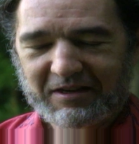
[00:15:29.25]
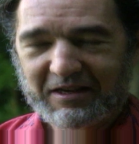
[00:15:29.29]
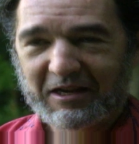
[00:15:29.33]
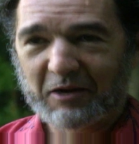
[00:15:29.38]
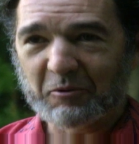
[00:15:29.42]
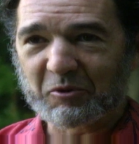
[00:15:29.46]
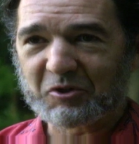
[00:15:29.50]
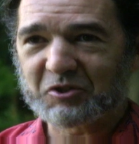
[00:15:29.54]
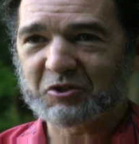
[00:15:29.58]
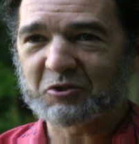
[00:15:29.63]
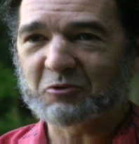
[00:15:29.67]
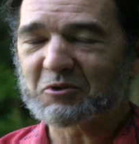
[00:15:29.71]
It
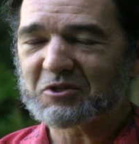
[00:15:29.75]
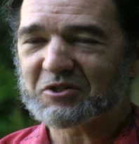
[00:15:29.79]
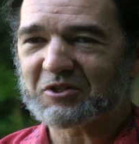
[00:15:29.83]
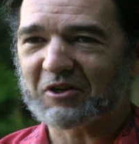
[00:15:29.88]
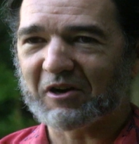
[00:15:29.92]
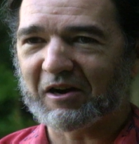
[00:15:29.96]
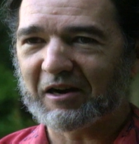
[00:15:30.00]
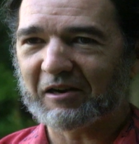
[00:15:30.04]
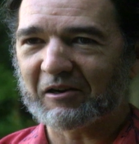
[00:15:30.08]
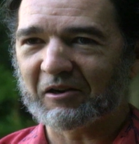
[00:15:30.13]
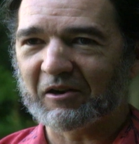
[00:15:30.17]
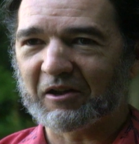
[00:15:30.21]
was
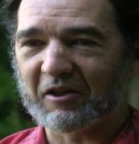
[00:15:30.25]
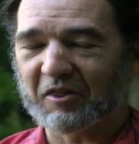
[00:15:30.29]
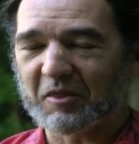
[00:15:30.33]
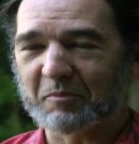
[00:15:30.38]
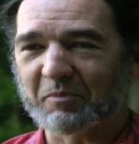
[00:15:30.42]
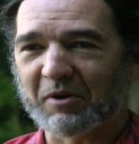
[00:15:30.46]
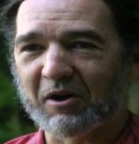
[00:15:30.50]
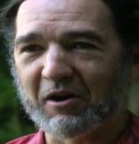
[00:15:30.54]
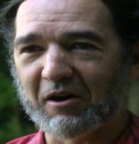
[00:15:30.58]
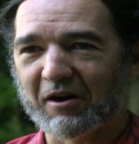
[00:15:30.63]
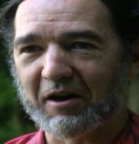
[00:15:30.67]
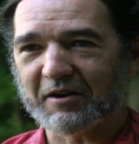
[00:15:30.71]
suicidal on the
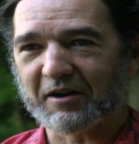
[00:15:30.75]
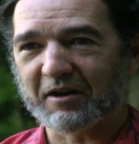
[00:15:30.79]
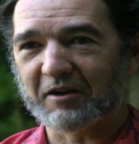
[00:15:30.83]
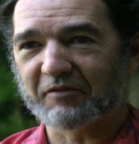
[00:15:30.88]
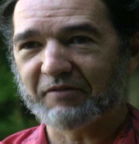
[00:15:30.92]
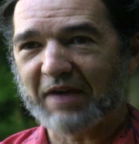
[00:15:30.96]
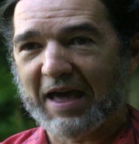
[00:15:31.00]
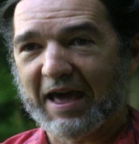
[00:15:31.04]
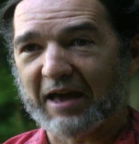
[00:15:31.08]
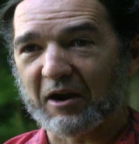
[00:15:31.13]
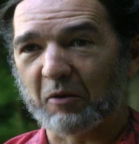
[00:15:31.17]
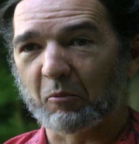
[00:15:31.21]
part of
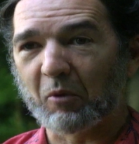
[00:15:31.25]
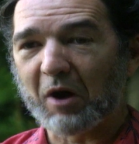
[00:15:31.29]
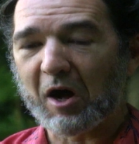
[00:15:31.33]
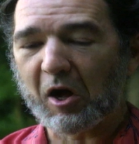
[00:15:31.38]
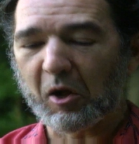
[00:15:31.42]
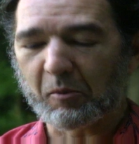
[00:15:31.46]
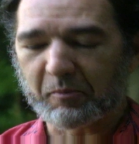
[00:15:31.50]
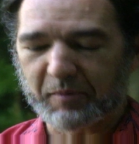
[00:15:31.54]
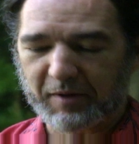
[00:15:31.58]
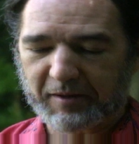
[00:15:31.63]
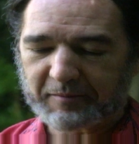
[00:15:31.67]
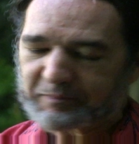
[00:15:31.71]

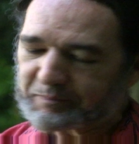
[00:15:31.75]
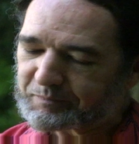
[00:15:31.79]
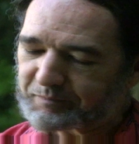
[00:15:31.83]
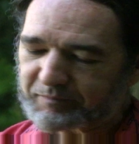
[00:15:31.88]
Atahualpa.